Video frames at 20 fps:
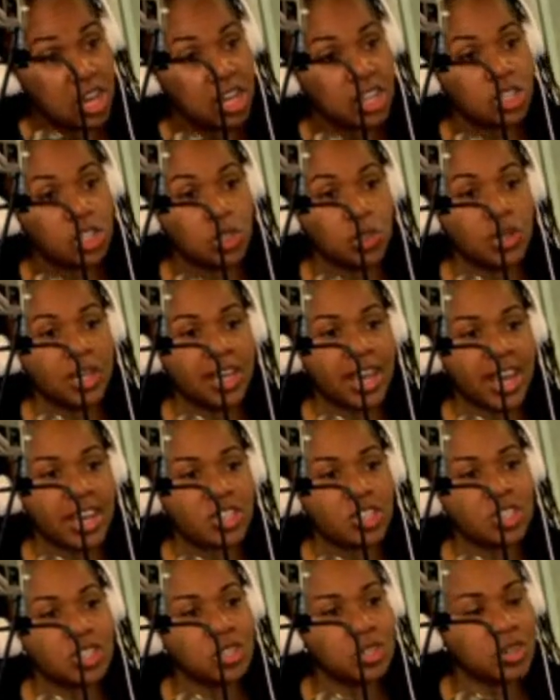
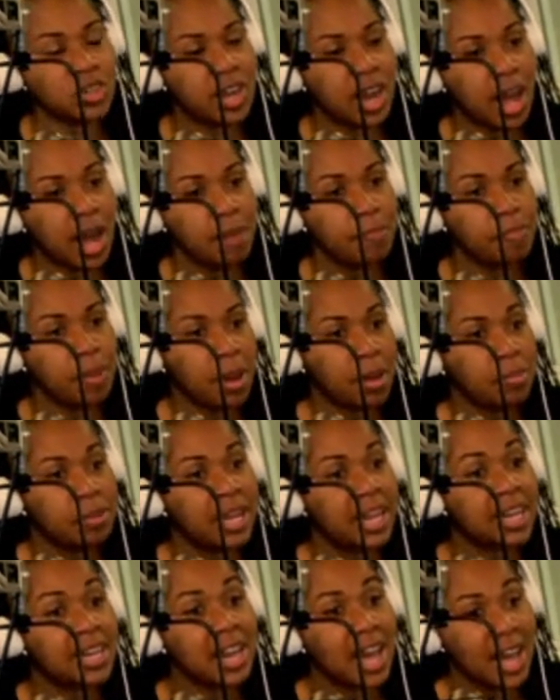Adjudications are not
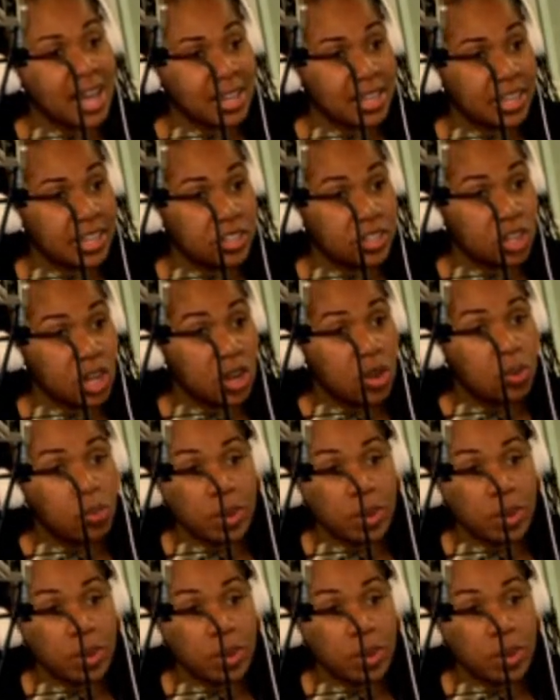public knowledge.